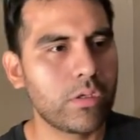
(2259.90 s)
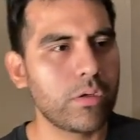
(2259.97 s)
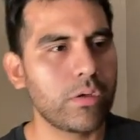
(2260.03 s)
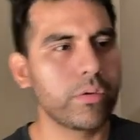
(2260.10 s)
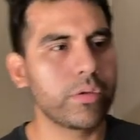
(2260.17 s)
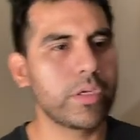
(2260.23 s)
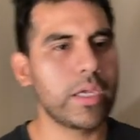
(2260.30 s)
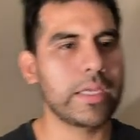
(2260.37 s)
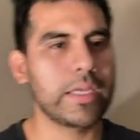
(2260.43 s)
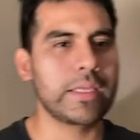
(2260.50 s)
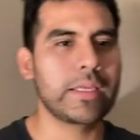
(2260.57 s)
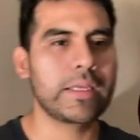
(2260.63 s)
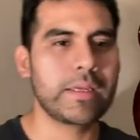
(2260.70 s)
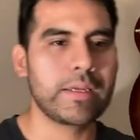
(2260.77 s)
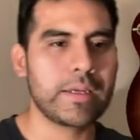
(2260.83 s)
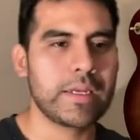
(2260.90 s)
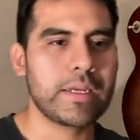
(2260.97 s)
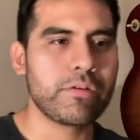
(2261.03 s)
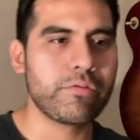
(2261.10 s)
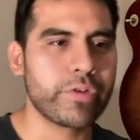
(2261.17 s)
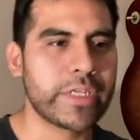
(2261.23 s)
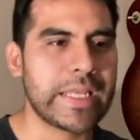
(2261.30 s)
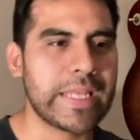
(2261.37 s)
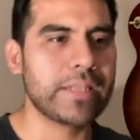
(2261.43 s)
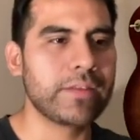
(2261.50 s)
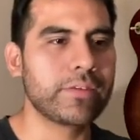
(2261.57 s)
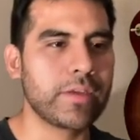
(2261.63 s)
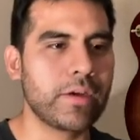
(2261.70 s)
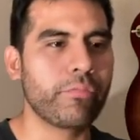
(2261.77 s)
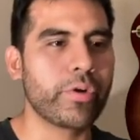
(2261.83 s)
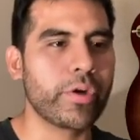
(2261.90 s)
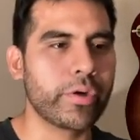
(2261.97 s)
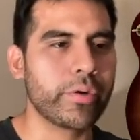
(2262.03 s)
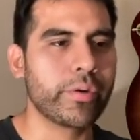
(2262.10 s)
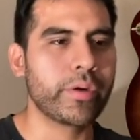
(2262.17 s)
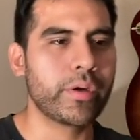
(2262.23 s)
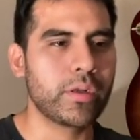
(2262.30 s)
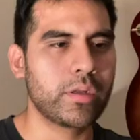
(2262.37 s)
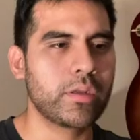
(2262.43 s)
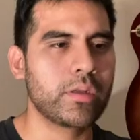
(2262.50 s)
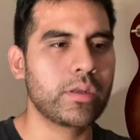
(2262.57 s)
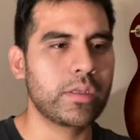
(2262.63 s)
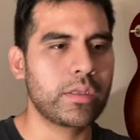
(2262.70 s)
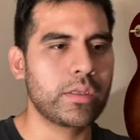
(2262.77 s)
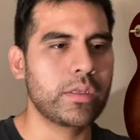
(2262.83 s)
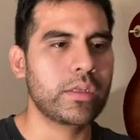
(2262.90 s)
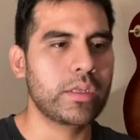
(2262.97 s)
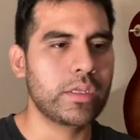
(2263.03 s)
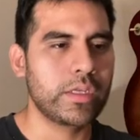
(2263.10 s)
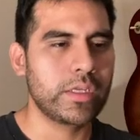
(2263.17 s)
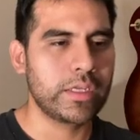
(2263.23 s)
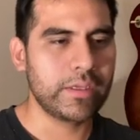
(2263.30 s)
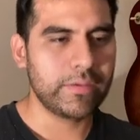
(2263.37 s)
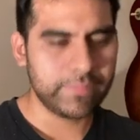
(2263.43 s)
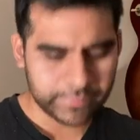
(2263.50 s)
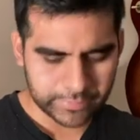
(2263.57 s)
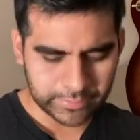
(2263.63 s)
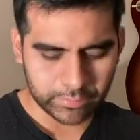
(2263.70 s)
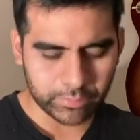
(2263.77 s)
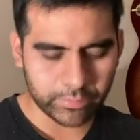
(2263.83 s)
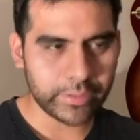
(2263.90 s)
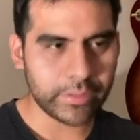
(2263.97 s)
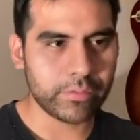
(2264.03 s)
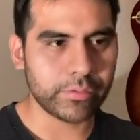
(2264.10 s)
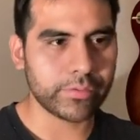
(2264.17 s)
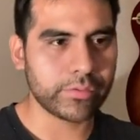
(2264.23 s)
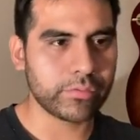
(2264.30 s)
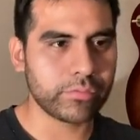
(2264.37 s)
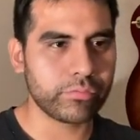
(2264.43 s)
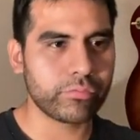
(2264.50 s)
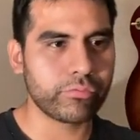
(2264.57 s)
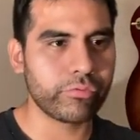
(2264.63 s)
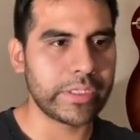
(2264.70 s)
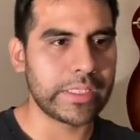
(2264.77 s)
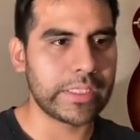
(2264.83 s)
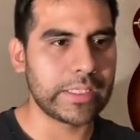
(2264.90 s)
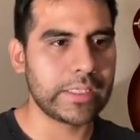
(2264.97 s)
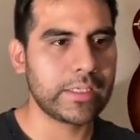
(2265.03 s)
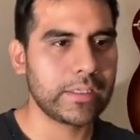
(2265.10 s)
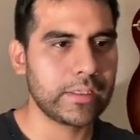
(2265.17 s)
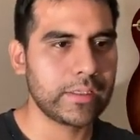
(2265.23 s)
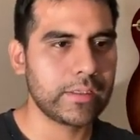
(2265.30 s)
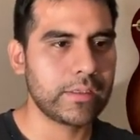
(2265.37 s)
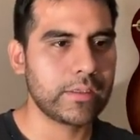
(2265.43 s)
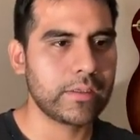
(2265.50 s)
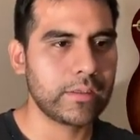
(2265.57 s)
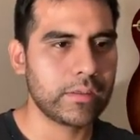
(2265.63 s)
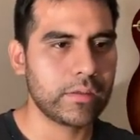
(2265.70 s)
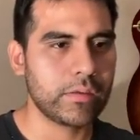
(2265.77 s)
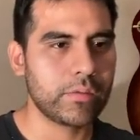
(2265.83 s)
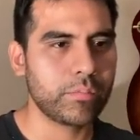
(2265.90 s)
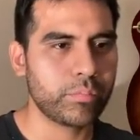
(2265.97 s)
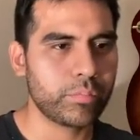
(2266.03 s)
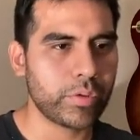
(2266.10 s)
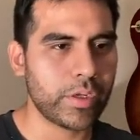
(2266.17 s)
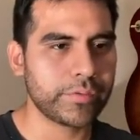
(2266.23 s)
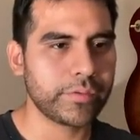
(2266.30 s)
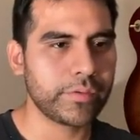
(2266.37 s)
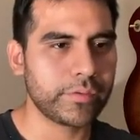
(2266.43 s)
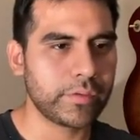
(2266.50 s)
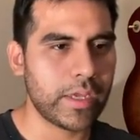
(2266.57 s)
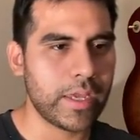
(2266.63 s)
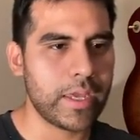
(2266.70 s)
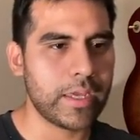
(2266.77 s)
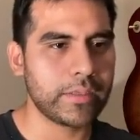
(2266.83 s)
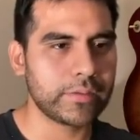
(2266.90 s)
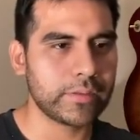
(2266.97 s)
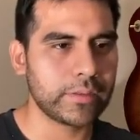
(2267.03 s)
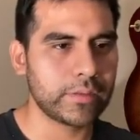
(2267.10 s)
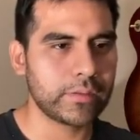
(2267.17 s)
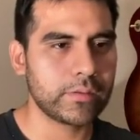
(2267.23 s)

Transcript: Okay, we're getting somewhere. If signal equals 3, process.exit.